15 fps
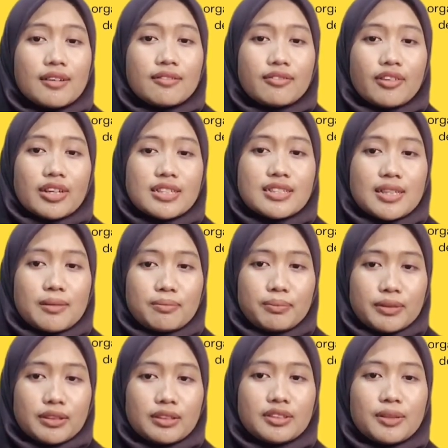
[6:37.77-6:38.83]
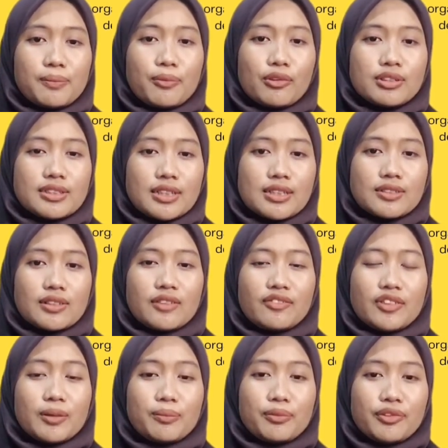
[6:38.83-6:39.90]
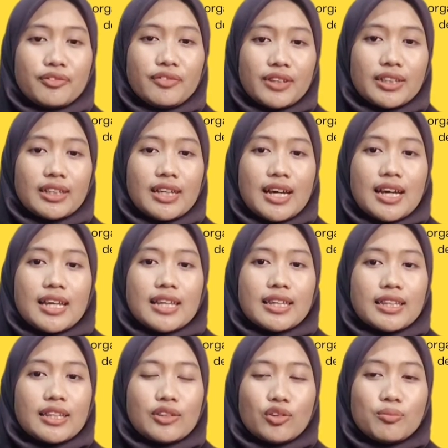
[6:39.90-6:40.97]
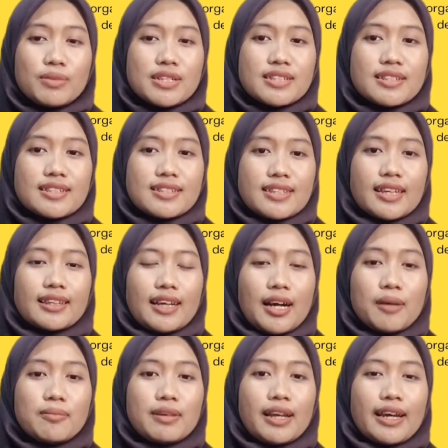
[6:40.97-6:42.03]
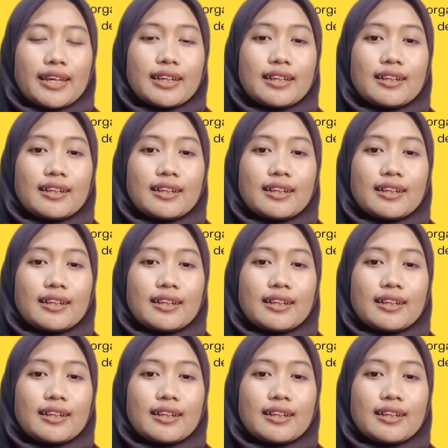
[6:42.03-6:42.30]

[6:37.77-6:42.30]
For example, the process of approving the new business setup, like